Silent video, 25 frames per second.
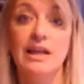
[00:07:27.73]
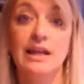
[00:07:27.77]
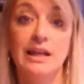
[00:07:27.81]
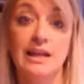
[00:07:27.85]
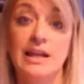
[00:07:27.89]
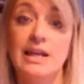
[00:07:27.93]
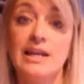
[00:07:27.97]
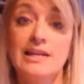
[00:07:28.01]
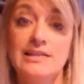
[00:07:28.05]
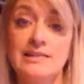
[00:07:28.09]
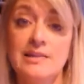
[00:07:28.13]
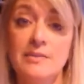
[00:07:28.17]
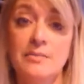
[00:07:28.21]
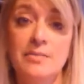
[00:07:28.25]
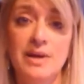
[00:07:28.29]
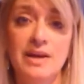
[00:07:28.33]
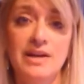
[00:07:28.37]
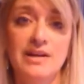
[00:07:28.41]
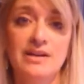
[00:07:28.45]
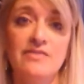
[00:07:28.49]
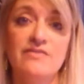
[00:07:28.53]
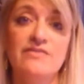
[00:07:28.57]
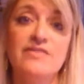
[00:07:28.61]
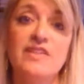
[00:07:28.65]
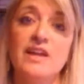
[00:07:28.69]
Less
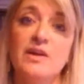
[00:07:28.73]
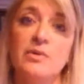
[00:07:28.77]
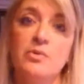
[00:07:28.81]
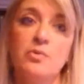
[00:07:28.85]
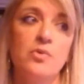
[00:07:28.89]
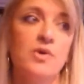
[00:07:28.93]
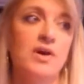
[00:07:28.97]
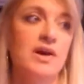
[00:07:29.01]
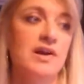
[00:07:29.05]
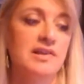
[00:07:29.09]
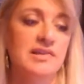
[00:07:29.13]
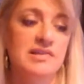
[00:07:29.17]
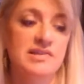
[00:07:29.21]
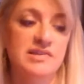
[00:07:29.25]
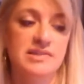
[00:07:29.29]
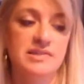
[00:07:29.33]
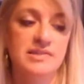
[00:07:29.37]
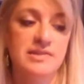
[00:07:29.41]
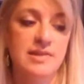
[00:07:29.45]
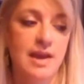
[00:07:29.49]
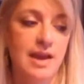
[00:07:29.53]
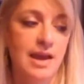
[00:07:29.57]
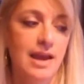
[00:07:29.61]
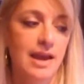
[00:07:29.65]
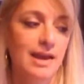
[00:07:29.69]
competitive than it was,
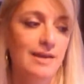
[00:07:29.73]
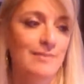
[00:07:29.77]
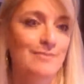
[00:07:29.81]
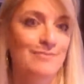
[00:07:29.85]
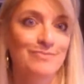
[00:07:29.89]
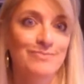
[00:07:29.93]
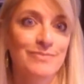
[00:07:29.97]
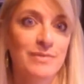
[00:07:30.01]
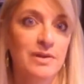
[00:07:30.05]
say,